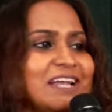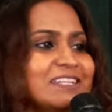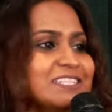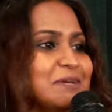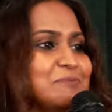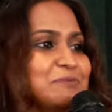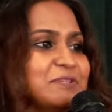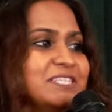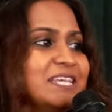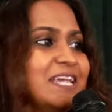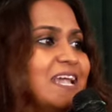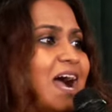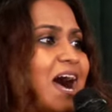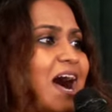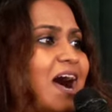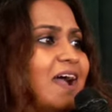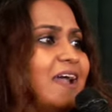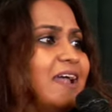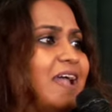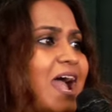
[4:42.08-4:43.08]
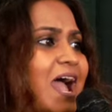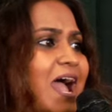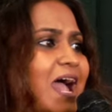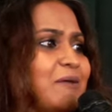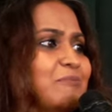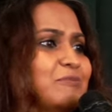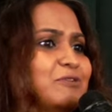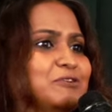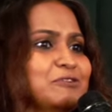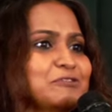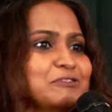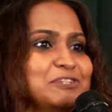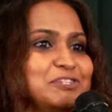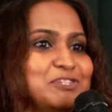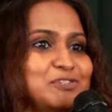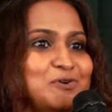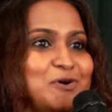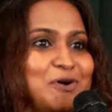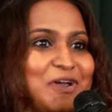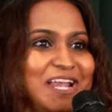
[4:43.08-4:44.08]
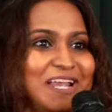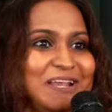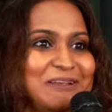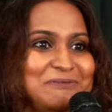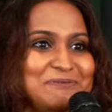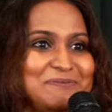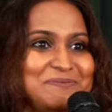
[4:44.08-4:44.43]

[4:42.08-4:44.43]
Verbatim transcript: hands up and say, I am good soil?